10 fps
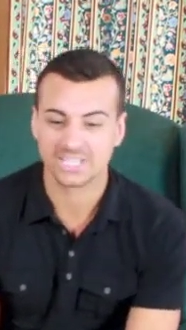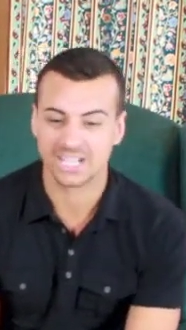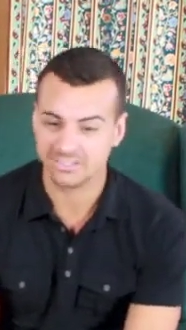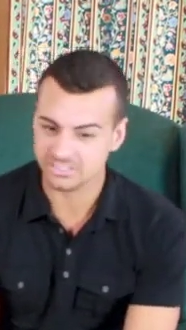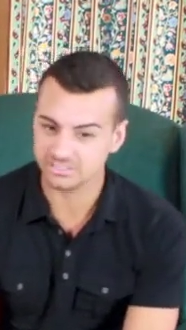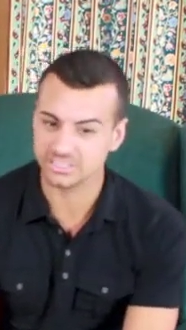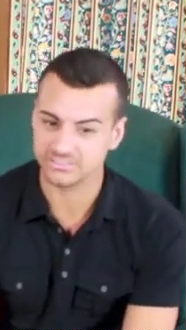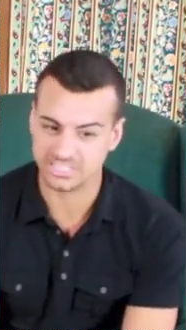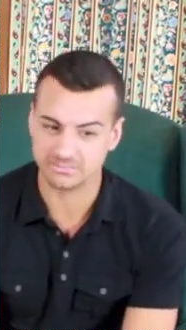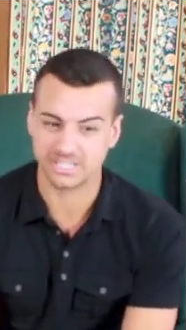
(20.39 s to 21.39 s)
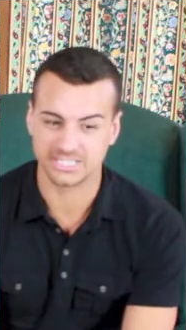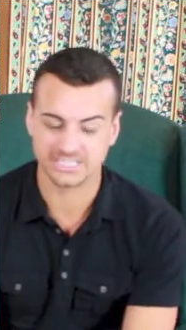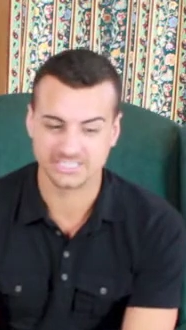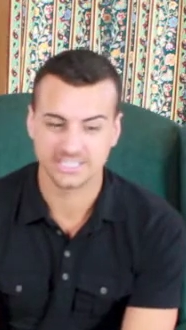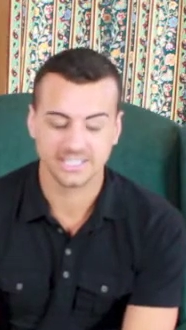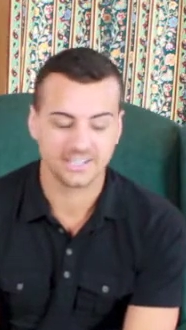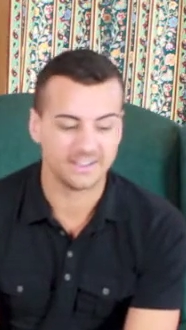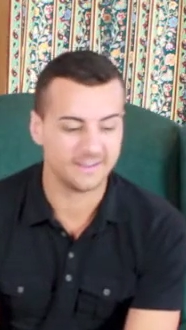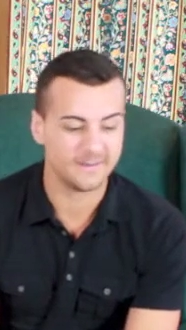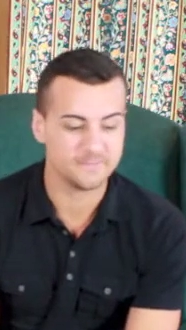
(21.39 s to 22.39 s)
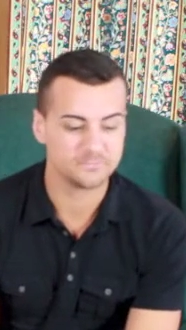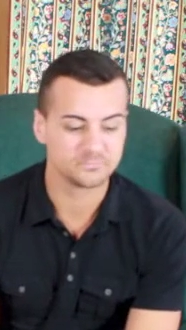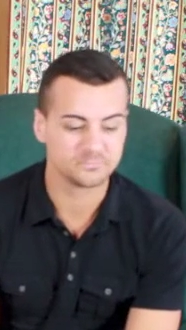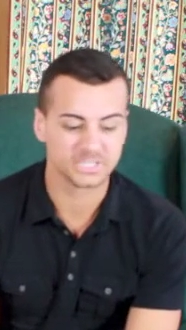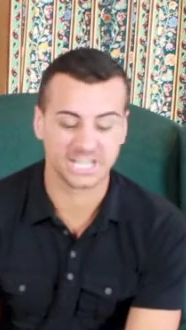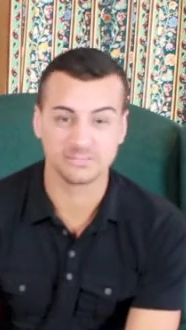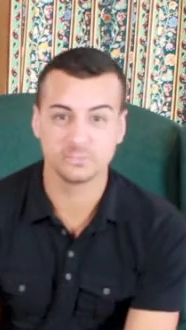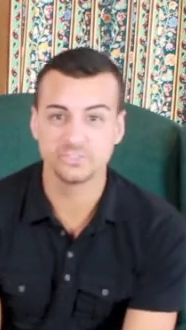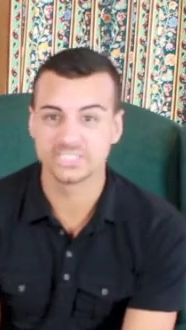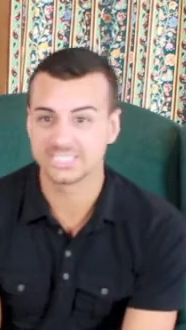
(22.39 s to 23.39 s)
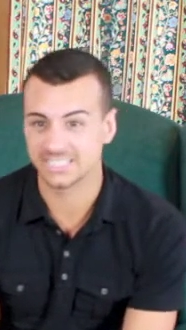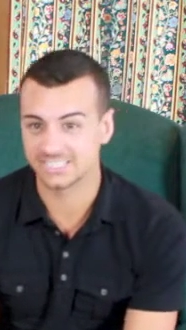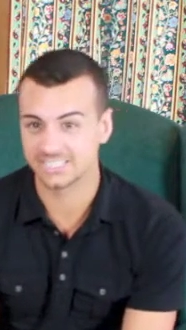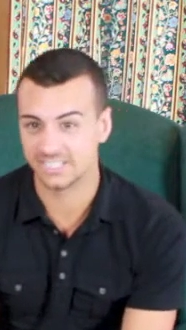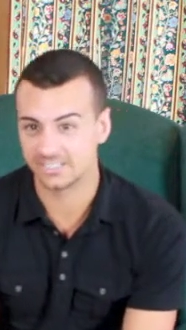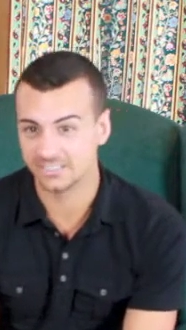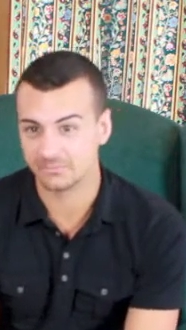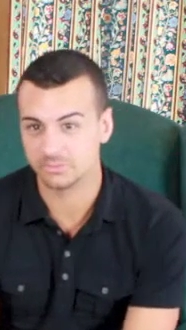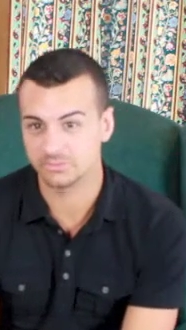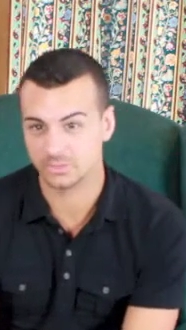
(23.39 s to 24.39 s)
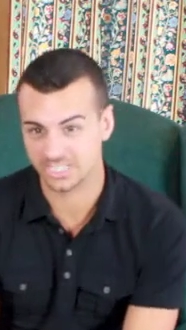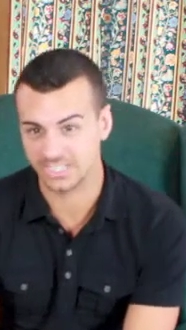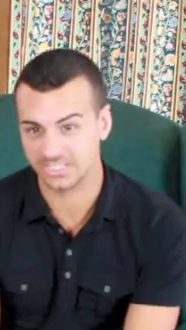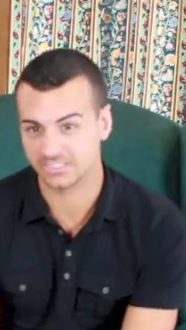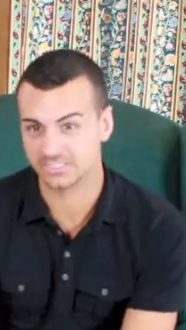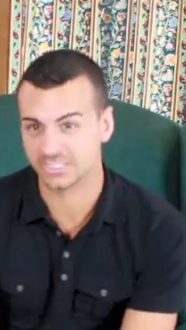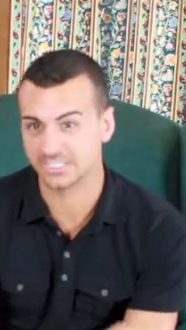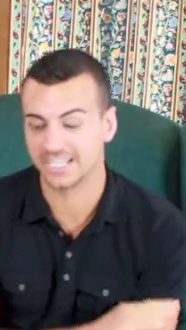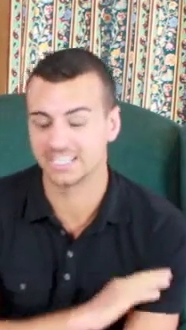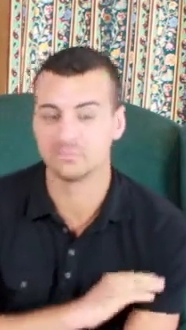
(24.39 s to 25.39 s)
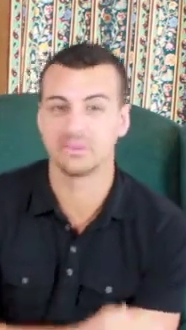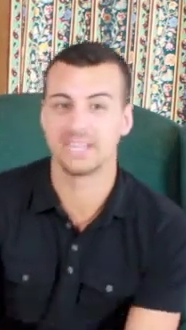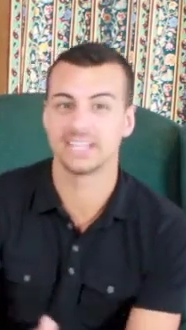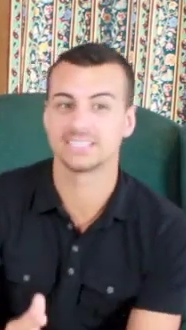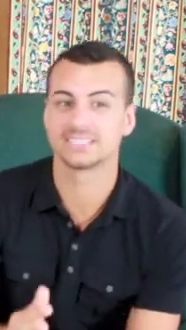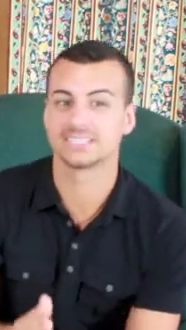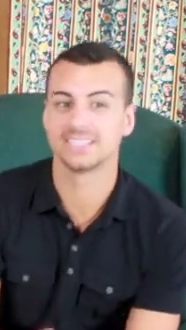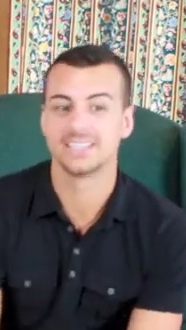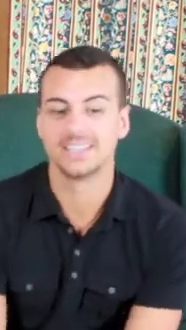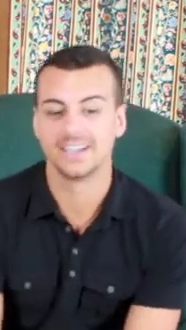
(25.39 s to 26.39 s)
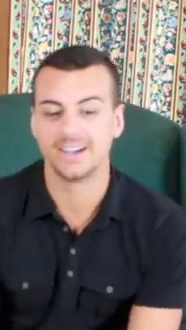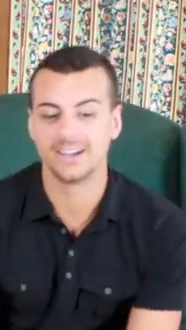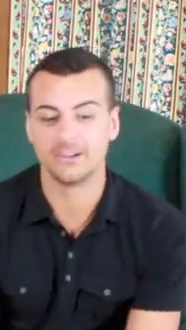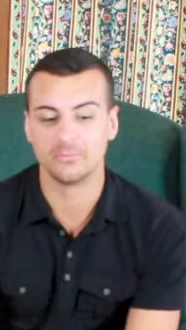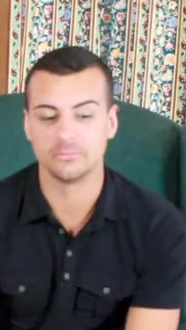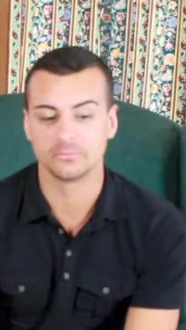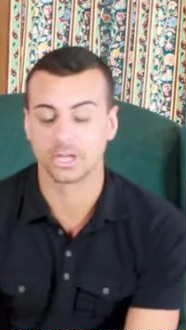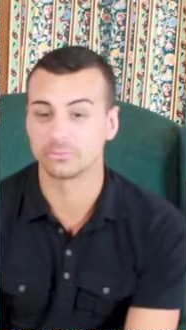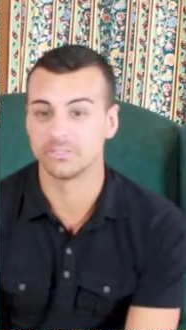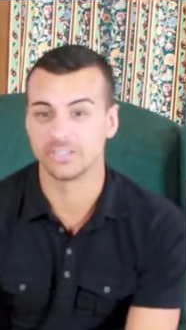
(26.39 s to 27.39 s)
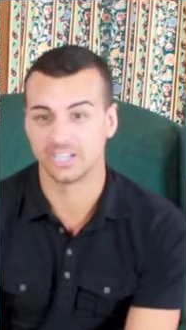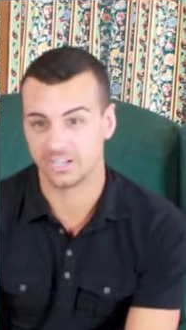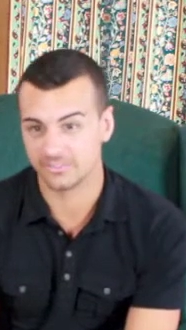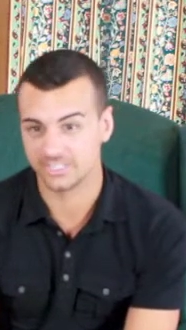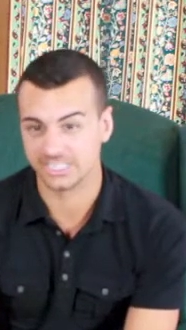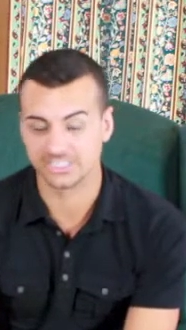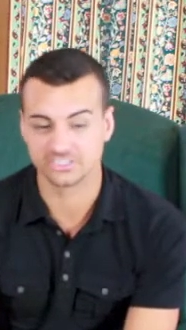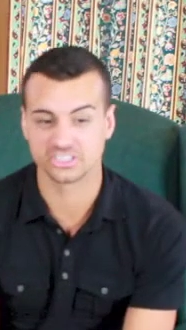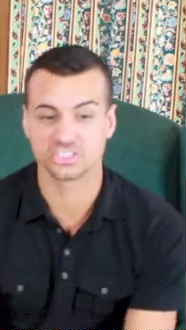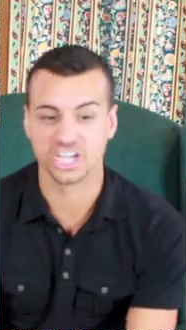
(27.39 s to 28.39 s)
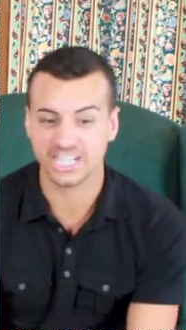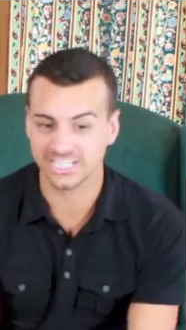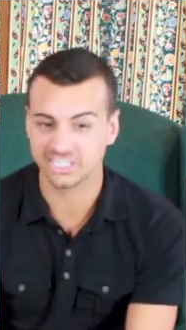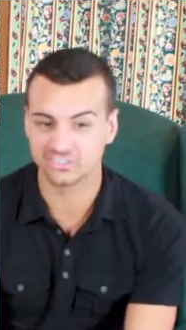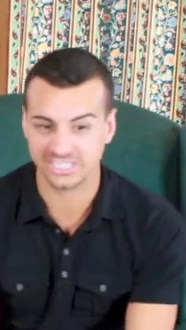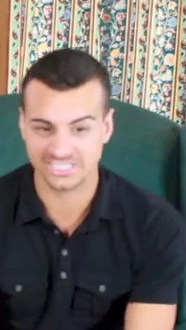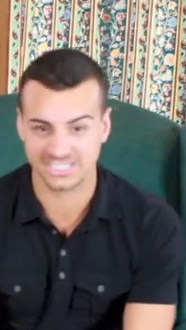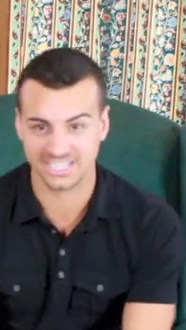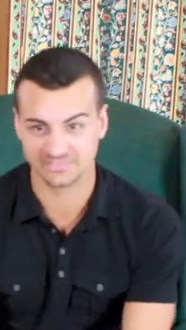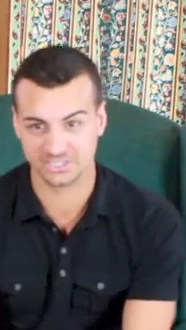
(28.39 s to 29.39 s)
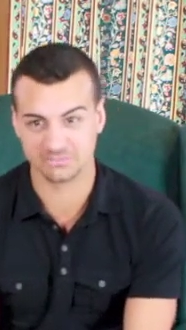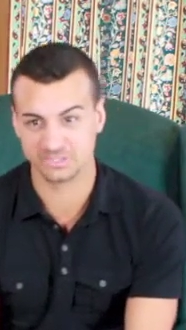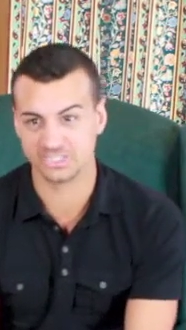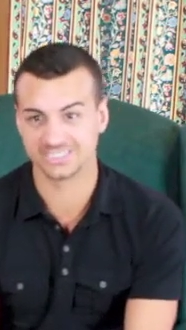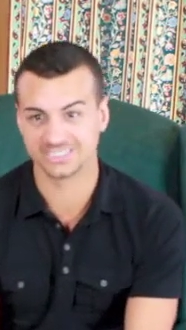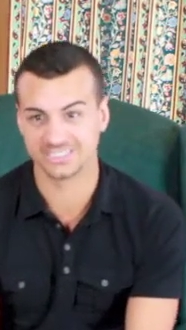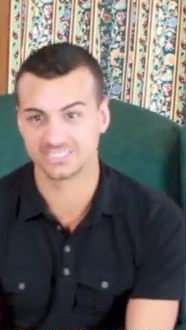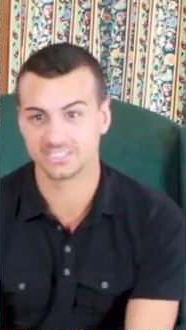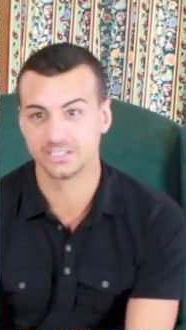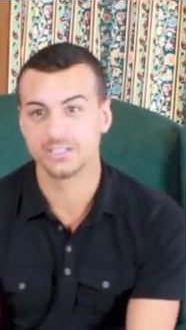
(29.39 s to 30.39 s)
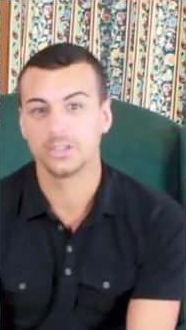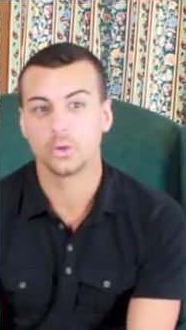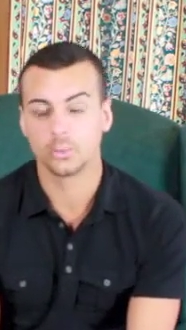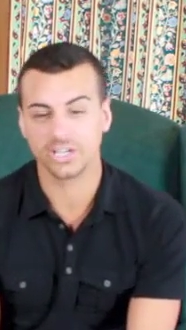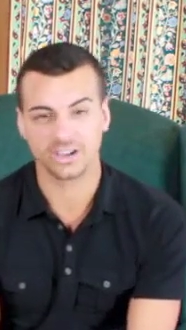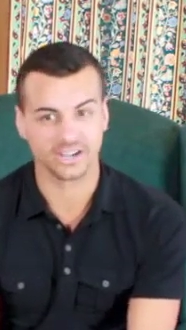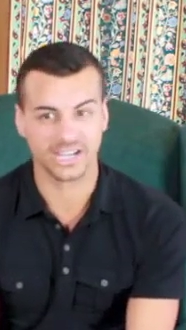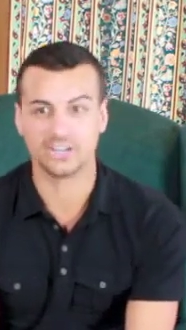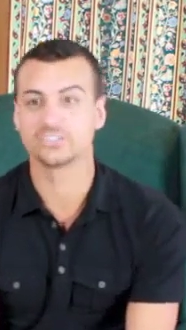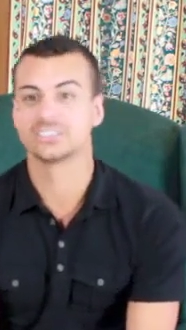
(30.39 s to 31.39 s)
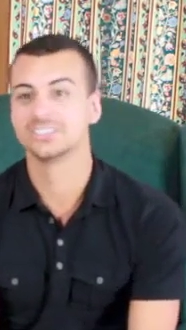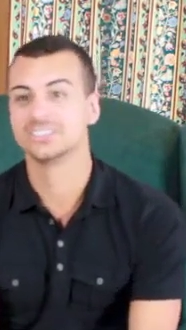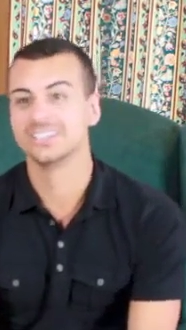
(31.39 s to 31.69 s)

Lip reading: was a little nervous about it. But I'd moved to this side of town and moved towards Castleton, and I had to pass Broadway very often. And there's this gigantic red sign in front of the building that says, "We are out."